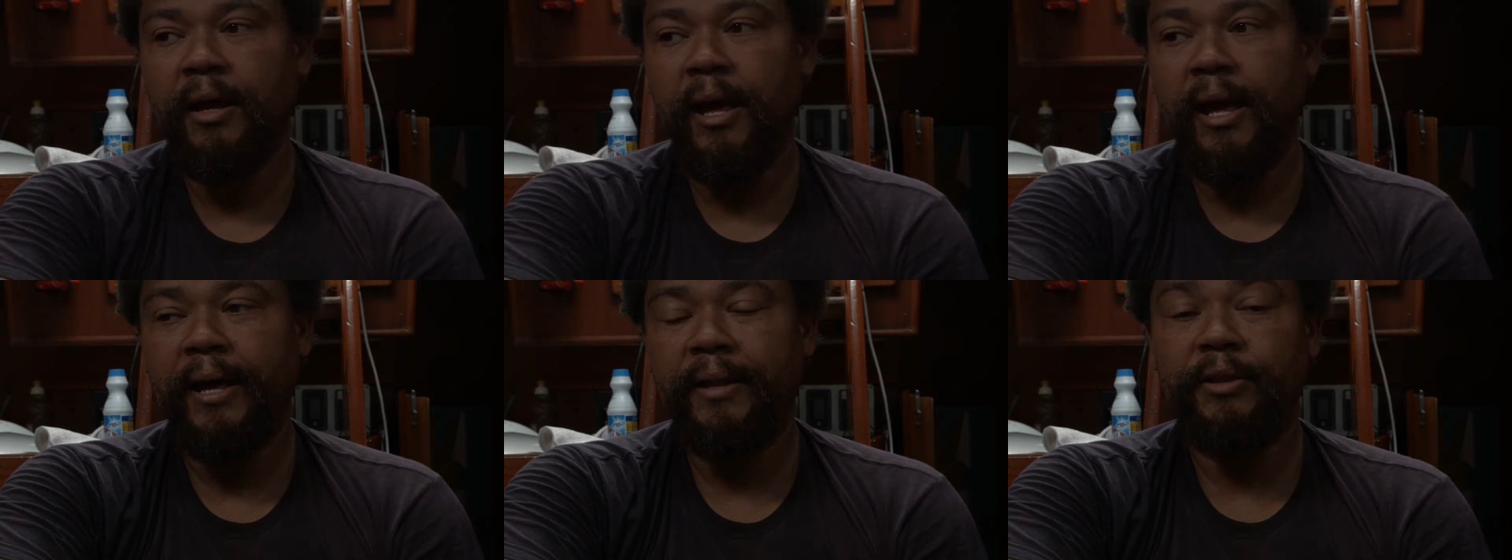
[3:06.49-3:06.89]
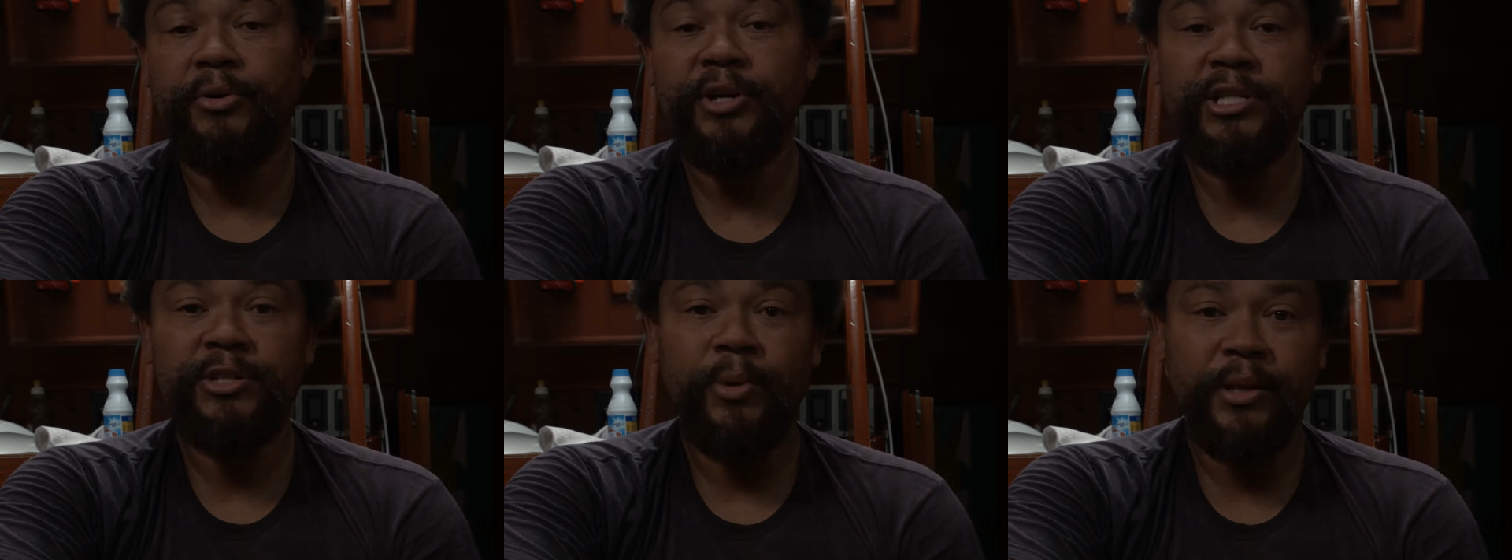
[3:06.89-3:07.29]
And the
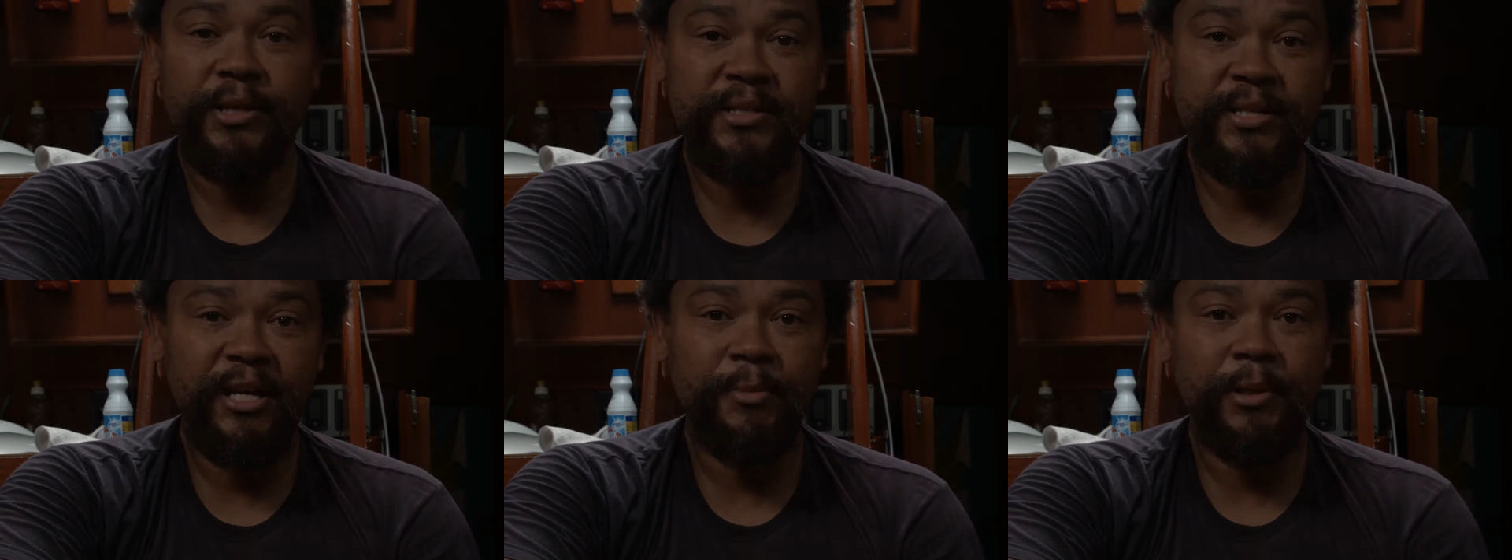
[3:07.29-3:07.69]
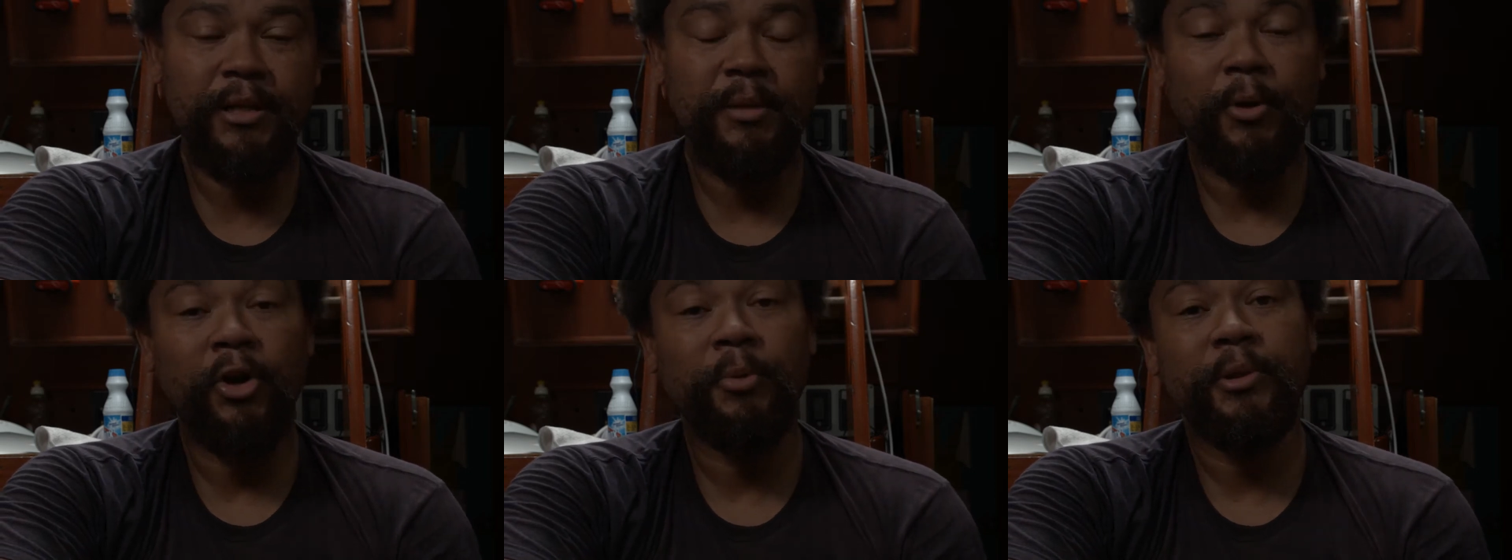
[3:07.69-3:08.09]
reason why the sediment at
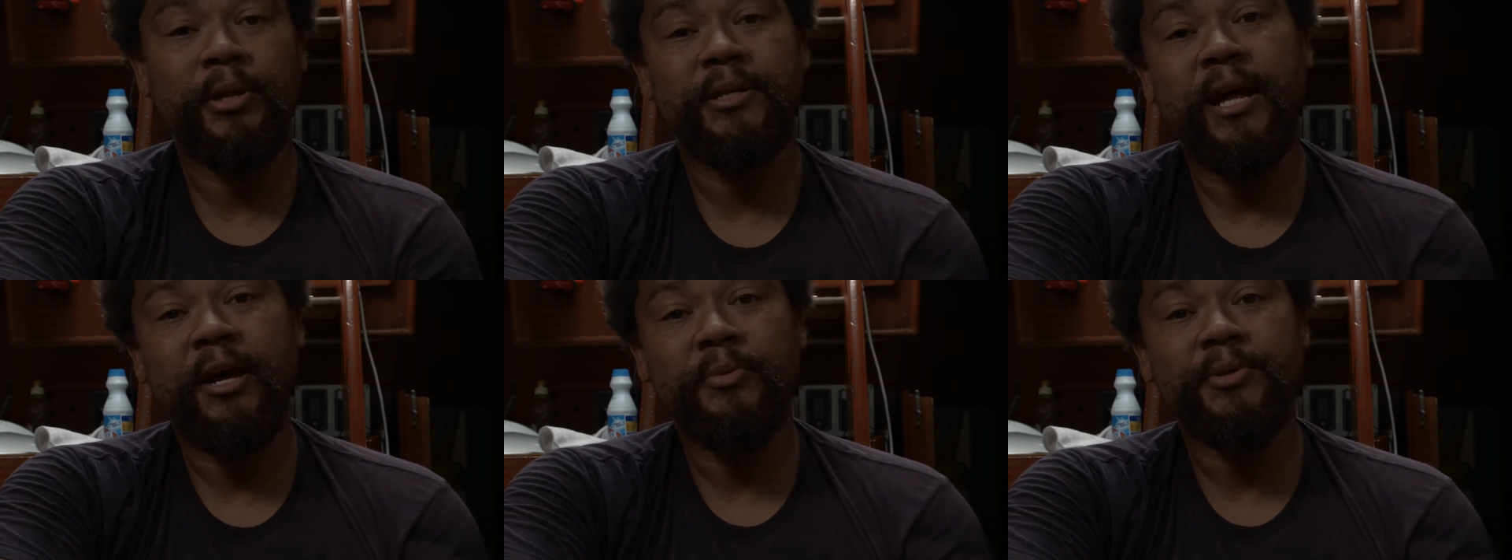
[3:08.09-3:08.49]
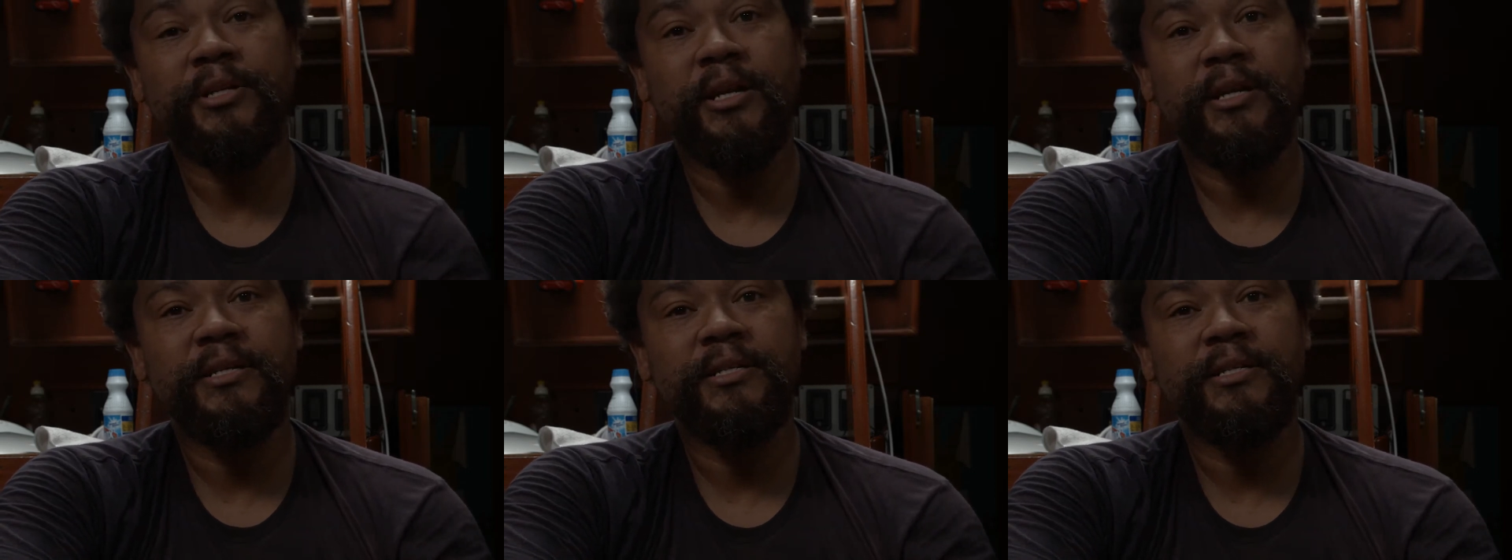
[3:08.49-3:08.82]
the bottom of the tank was getting